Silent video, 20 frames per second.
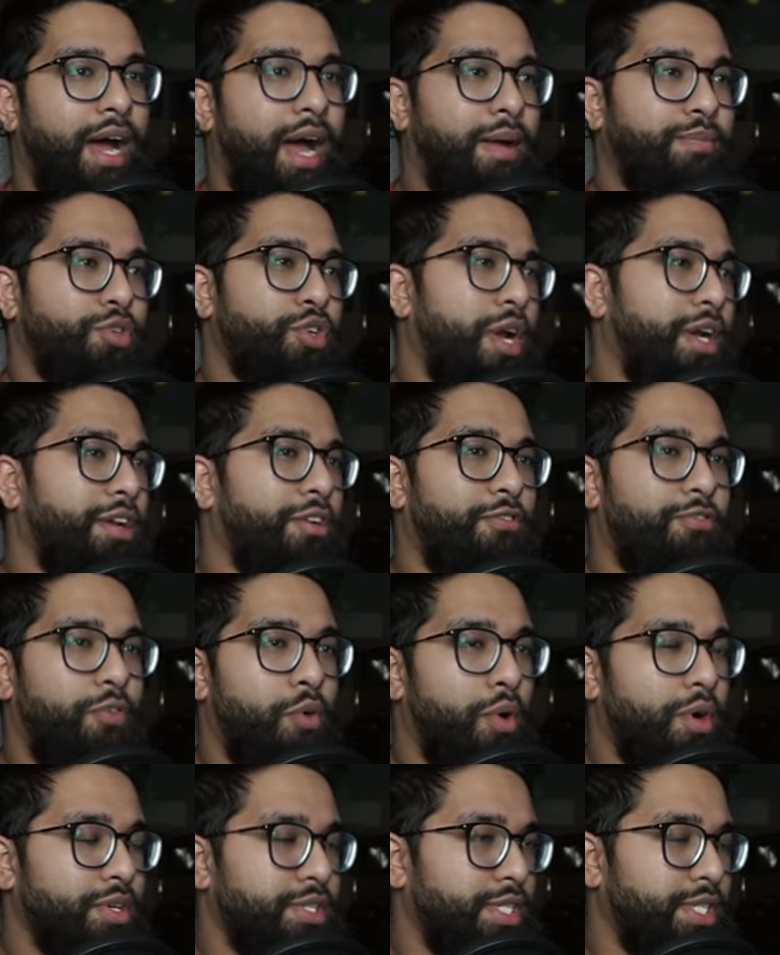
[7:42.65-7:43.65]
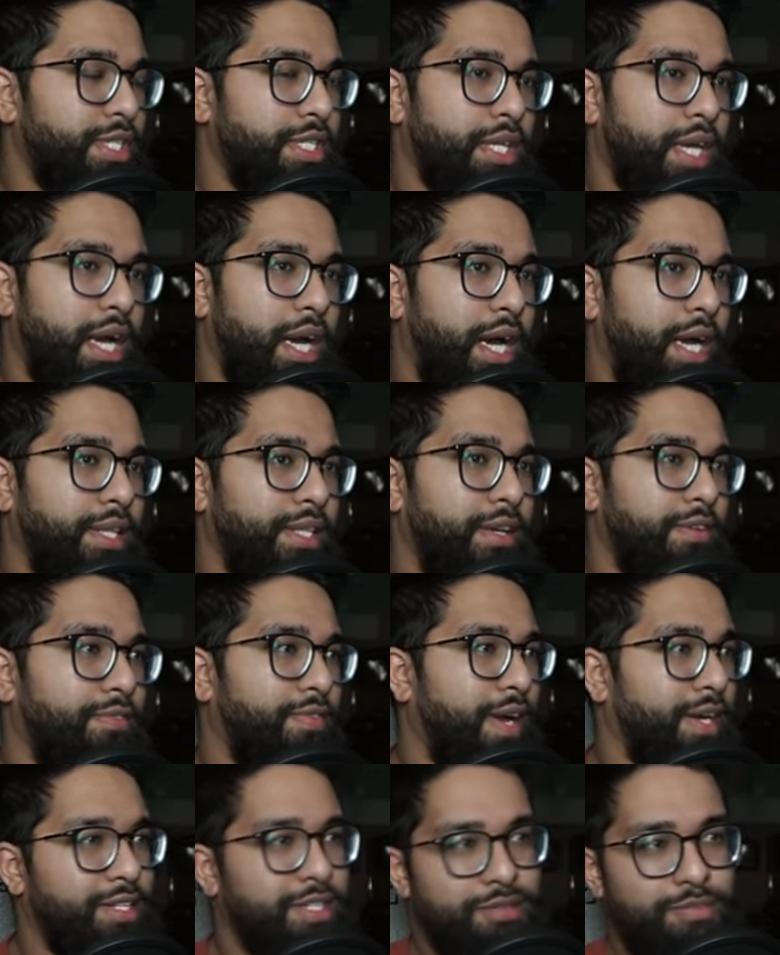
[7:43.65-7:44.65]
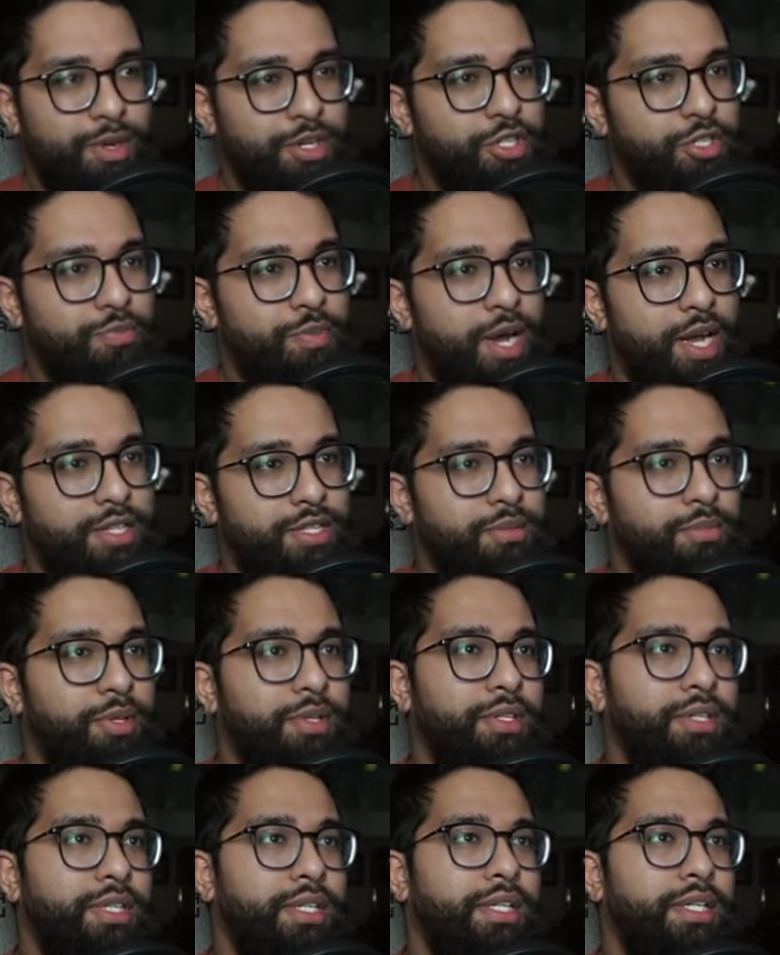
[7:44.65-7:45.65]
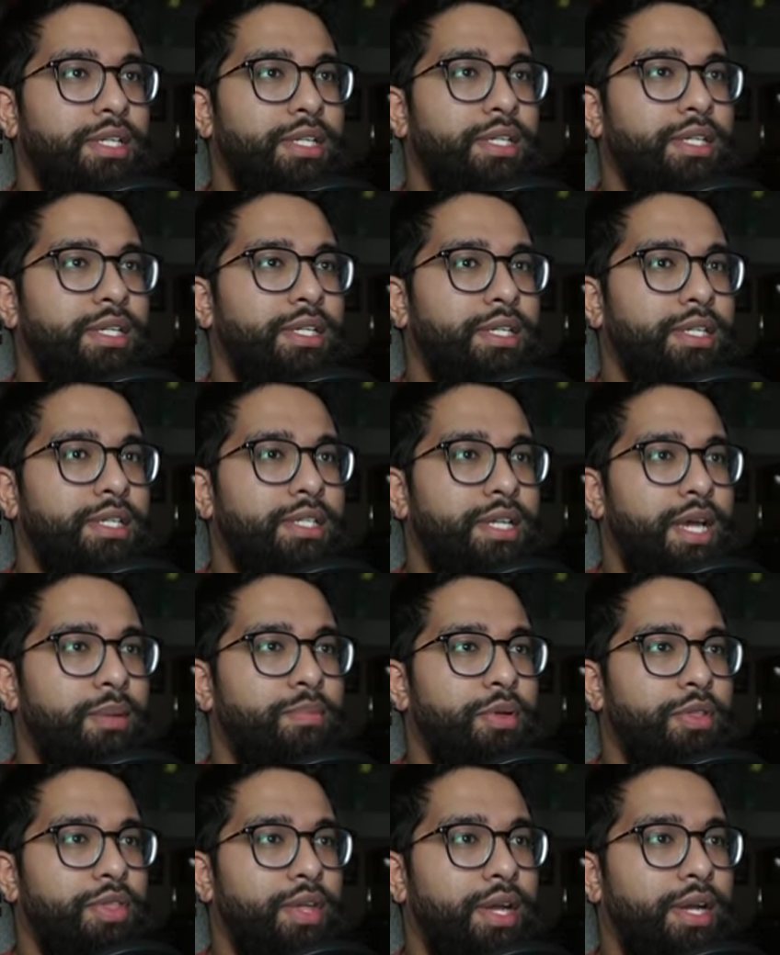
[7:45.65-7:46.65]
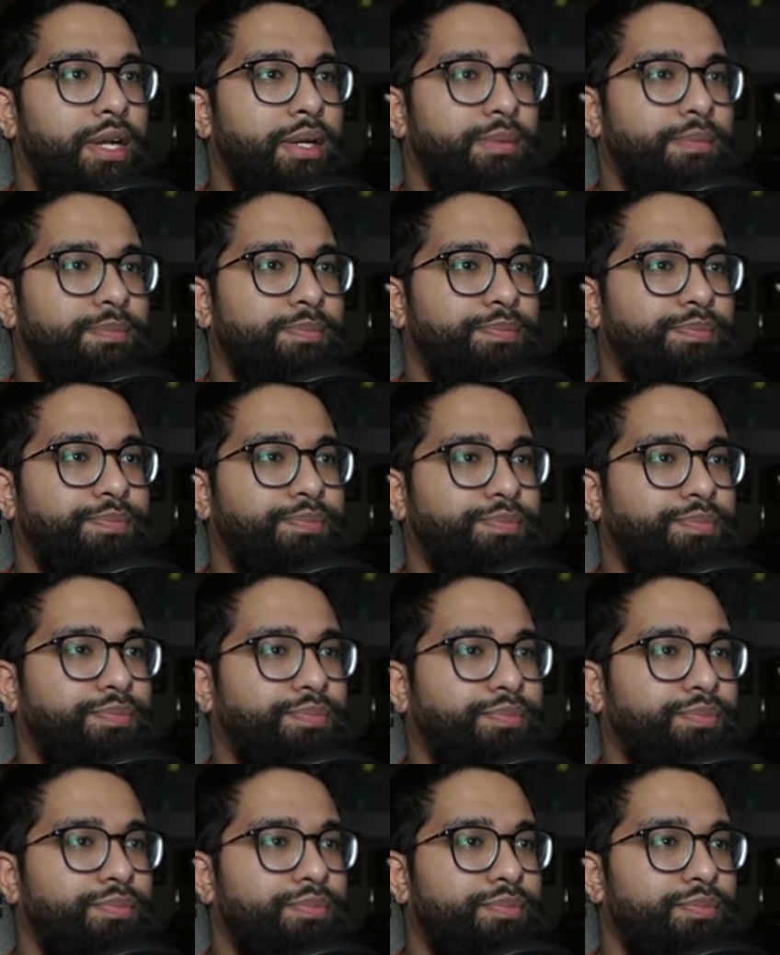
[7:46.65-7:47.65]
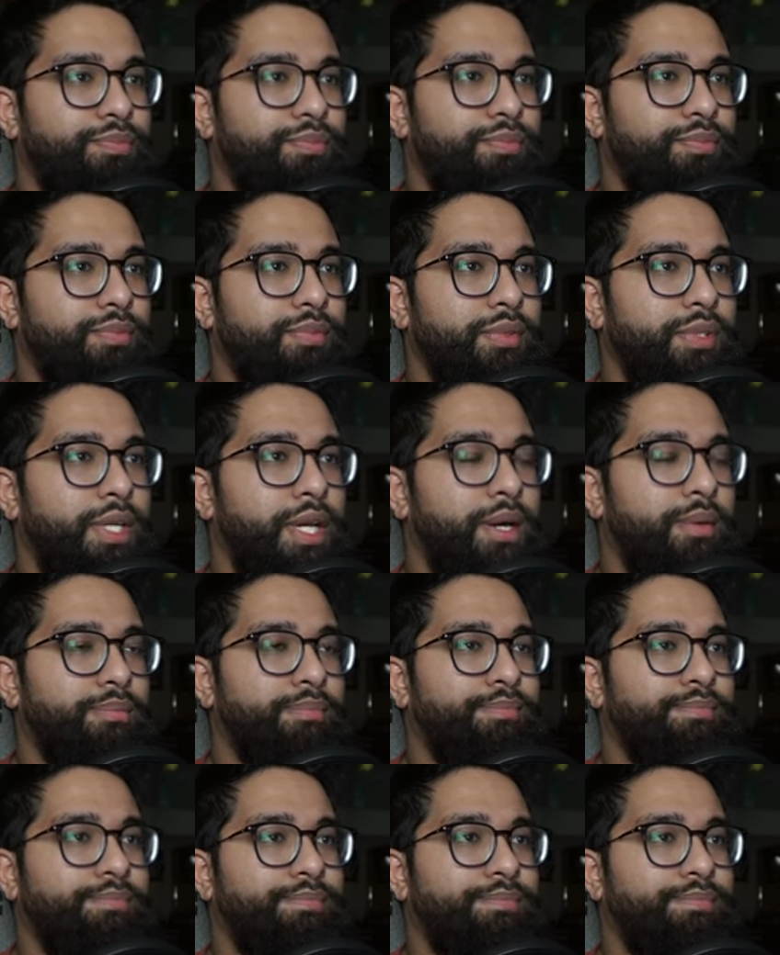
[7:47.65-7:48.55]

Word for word: I'm trying to force uh, the effects as much as possible type of thing. Yep.